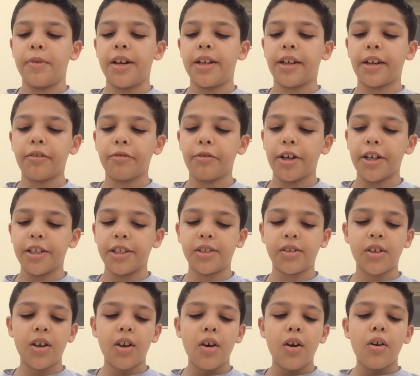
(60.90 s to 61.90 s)
many
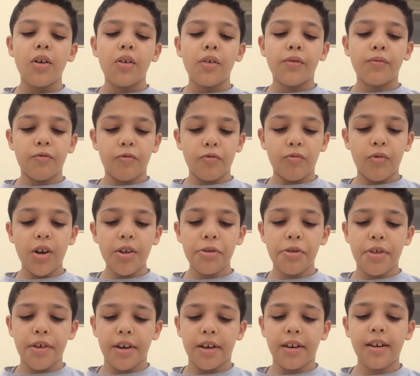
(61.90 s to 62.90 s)
ways. For one
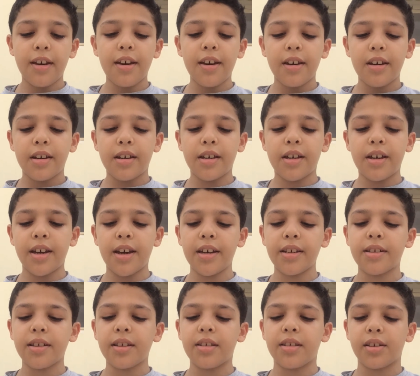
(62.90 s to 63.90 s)
thing, he
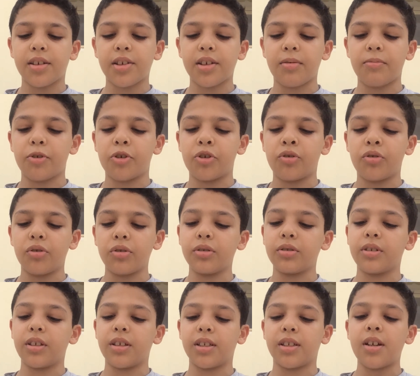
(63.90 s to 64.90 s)
hated the summer
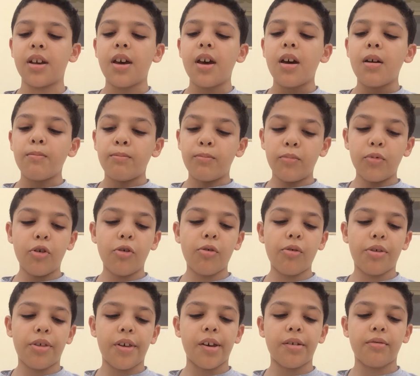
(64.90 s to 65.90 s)
holidays
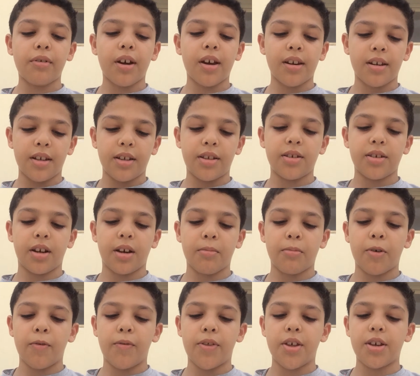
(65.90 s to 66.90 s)
more than any
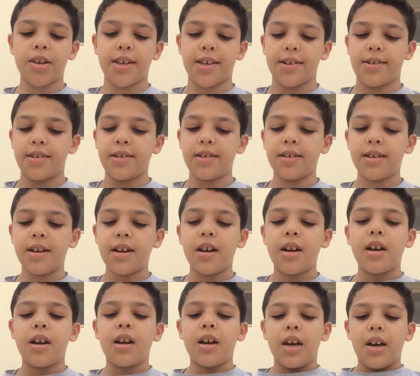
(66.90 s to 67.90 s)
time of the year.
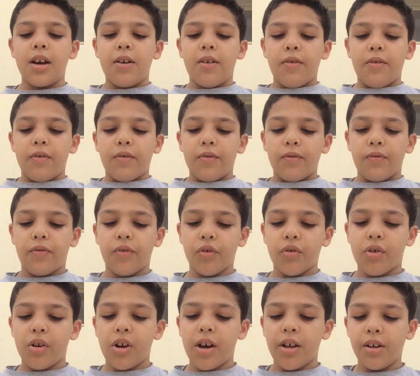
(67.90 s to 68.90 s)

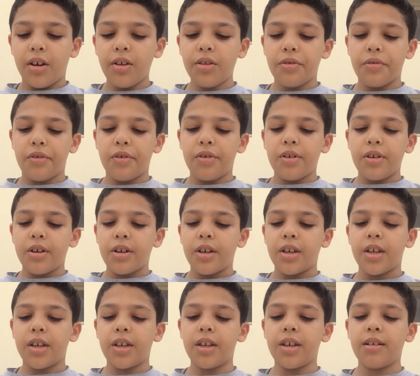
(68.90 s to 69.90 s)
For another,
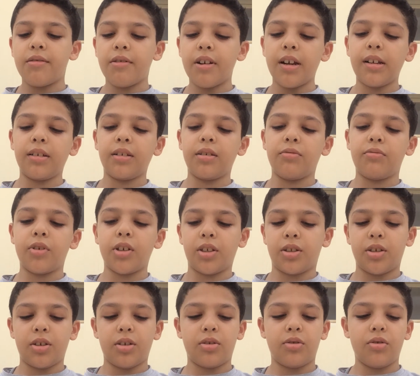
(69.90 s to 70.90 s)
he really
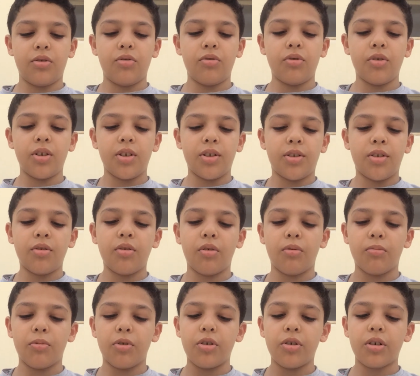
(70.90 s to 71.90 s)
wanted to do his
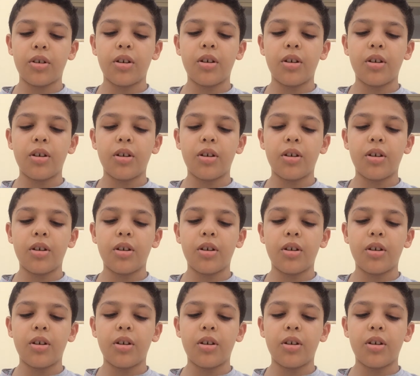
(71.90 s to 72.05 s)
homework,